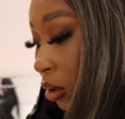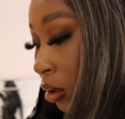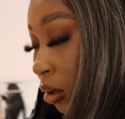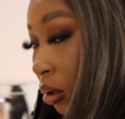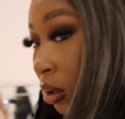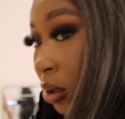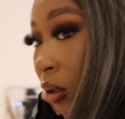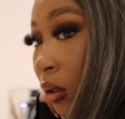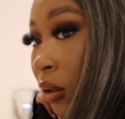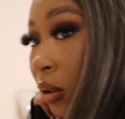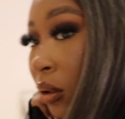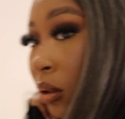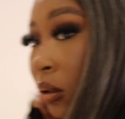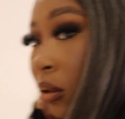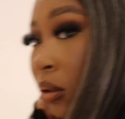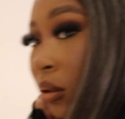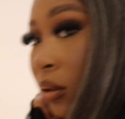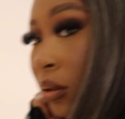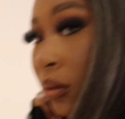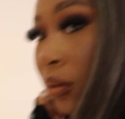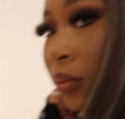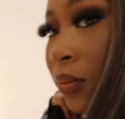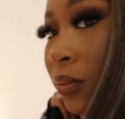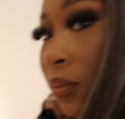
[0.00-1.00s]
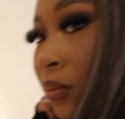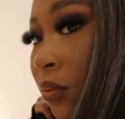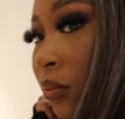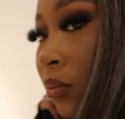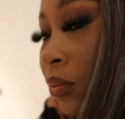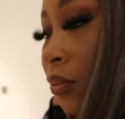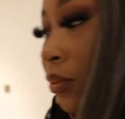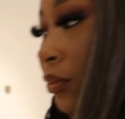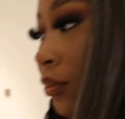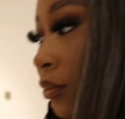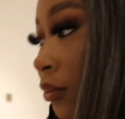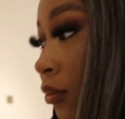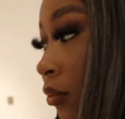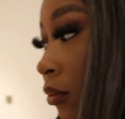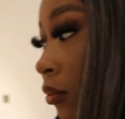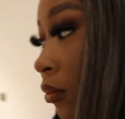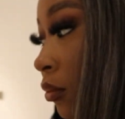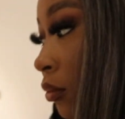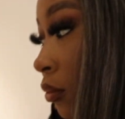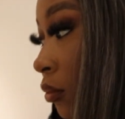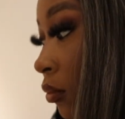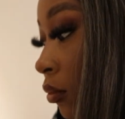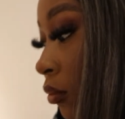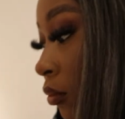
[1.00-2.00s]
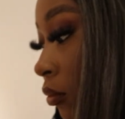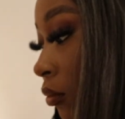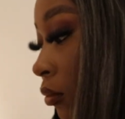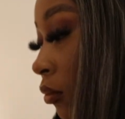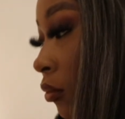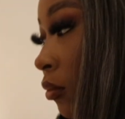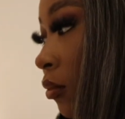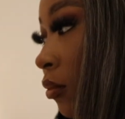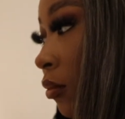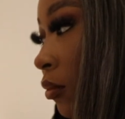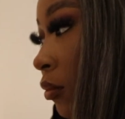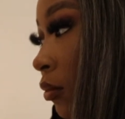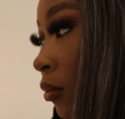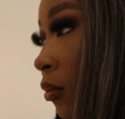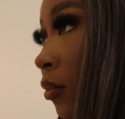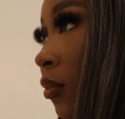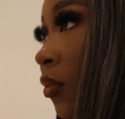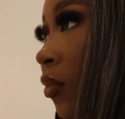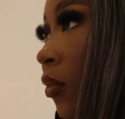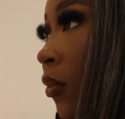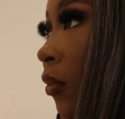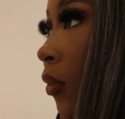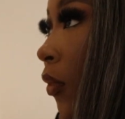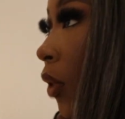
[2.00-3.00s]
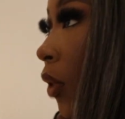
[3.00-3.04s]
Because as you can tell, I've got another chest of drawers and I'm moving around. Can you